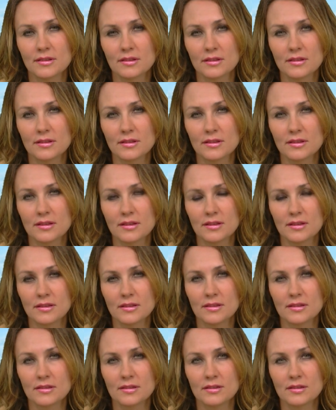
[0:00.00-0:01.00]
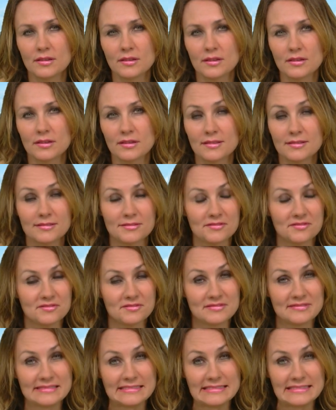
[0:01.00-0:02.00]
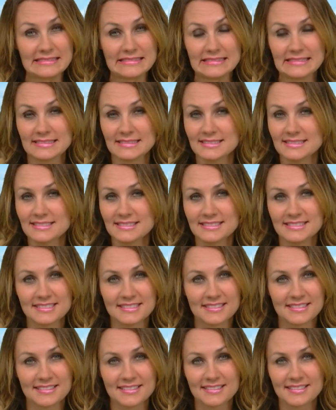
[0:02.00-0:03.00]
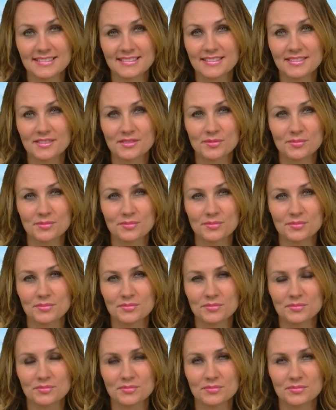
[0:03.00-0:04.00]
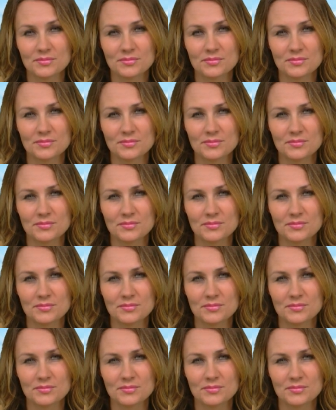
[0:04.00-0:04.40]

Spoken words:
The person shown says nothing.